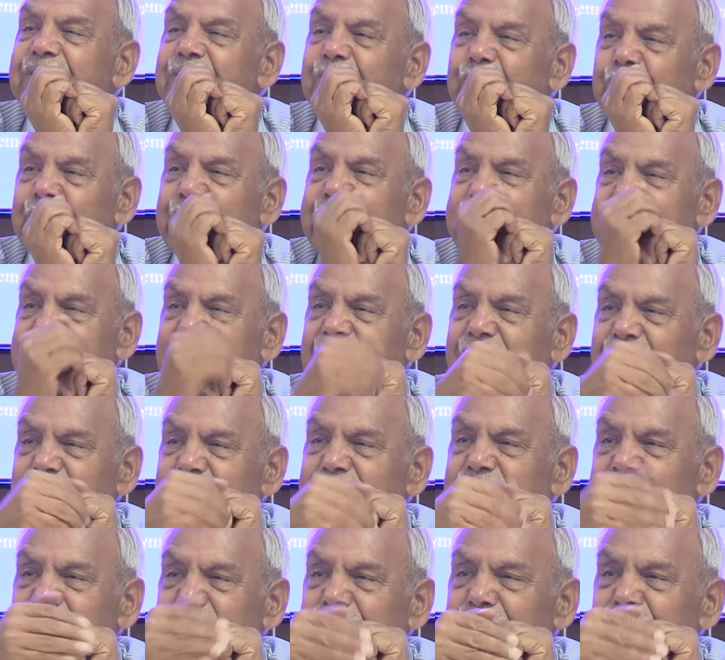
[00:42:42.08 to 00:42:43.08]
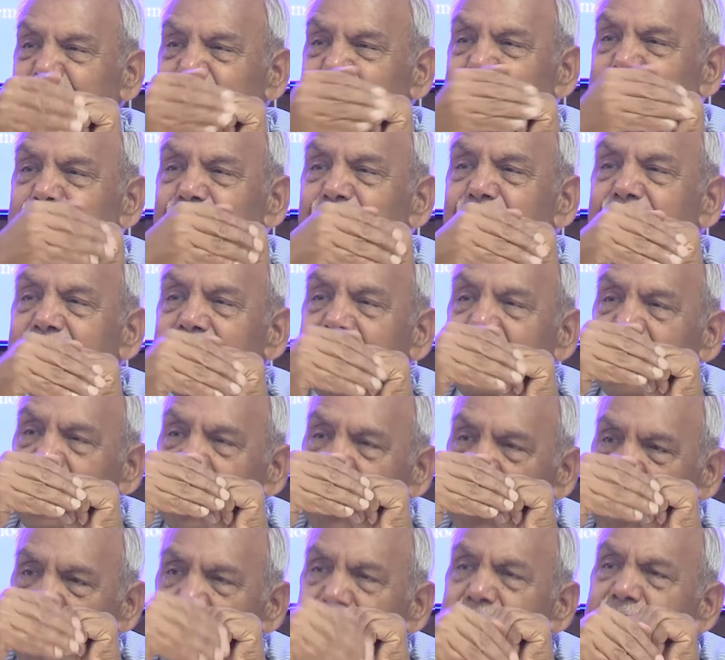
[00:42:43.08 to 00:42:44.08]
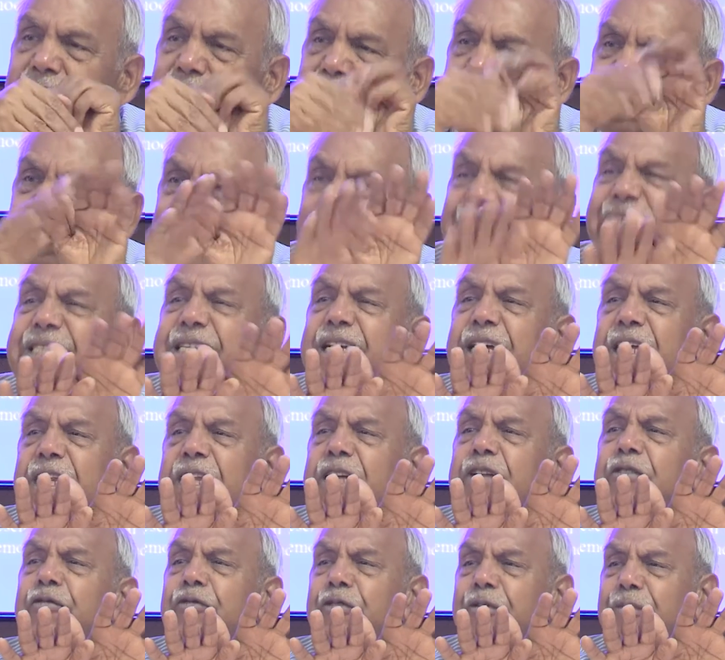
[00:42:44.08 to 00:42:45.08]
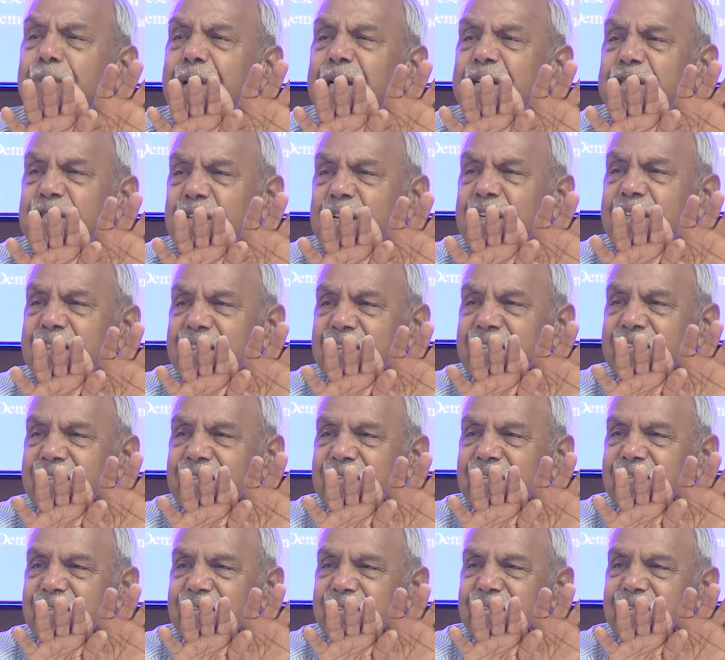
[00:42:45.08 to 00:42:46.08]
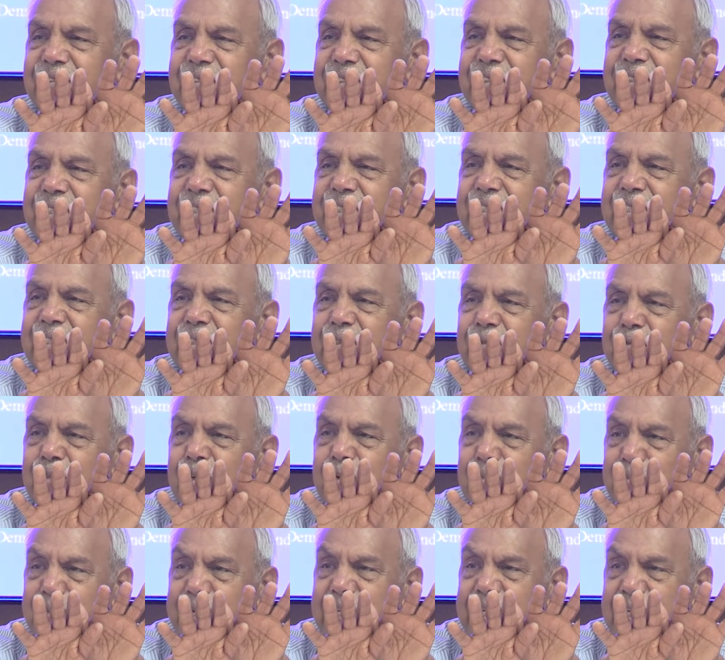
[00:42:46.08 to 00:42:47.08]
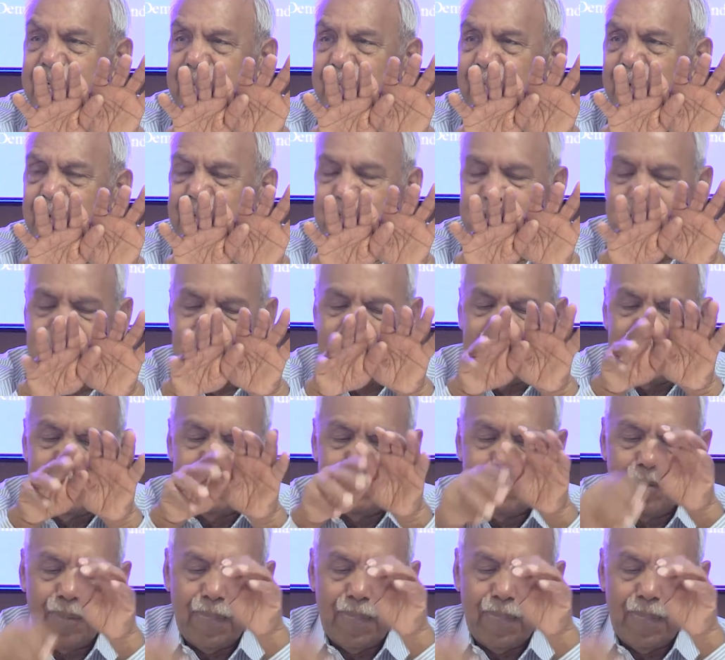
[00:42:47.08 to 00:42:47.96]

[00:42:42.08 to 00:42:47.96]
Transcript: Would television do it? Basically information will bring about change.